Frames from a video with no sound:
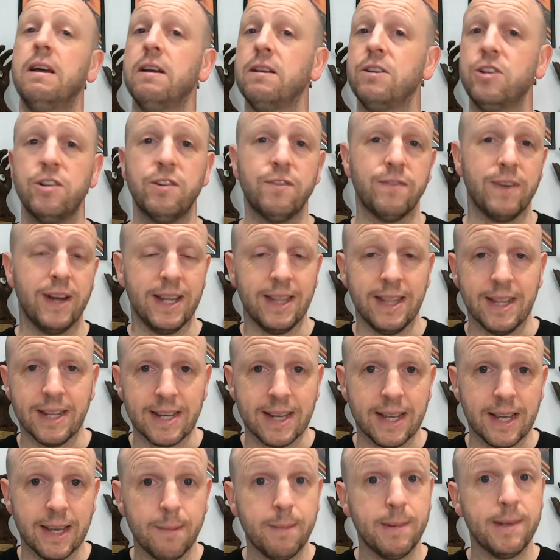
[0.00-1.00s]
It's just find the
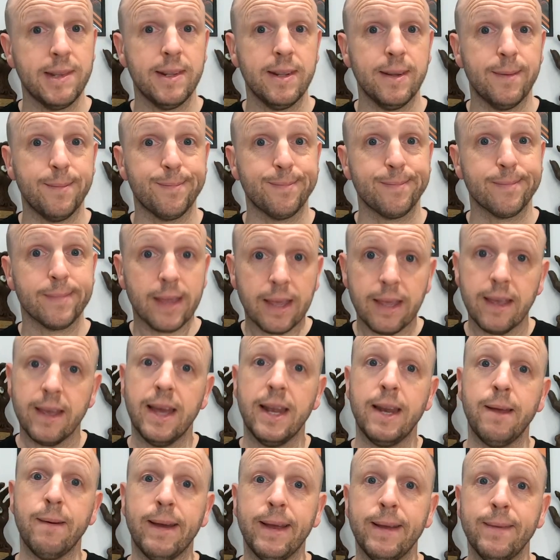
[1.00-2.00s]
time, isn't it?
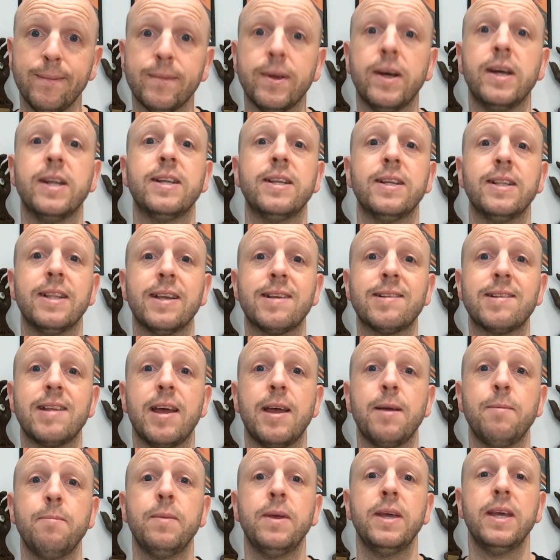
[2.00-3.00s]
Anyway, until next
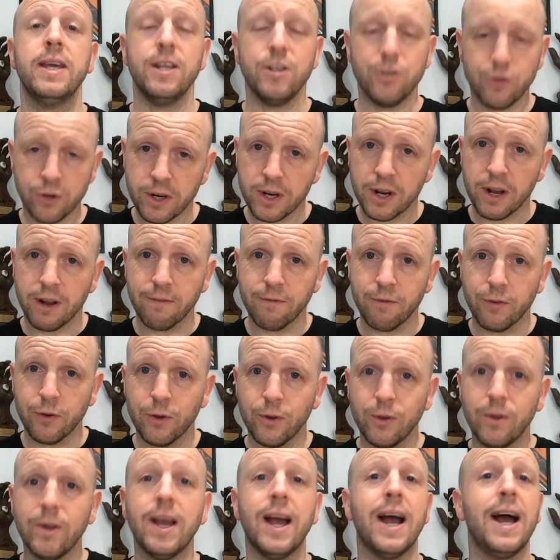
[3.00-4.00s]
time, enjoy your Kung
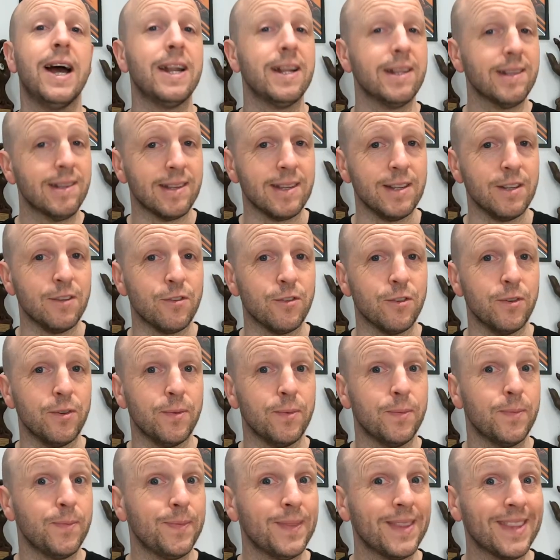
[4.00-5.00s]
Fu, and I'll see you
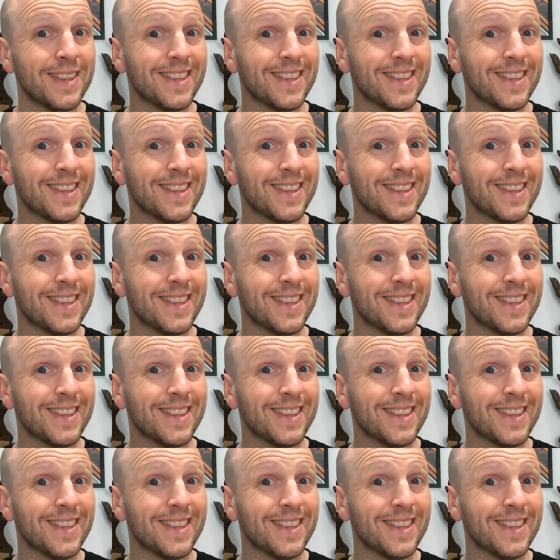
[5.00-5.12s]
soon.